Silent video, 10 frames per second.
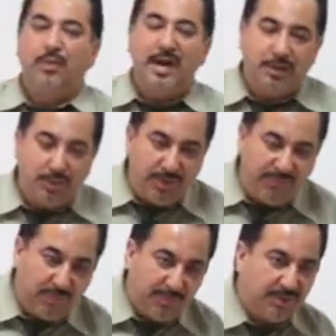word
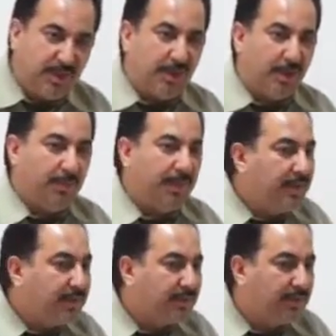uniform in general
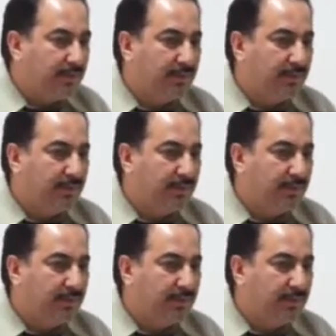means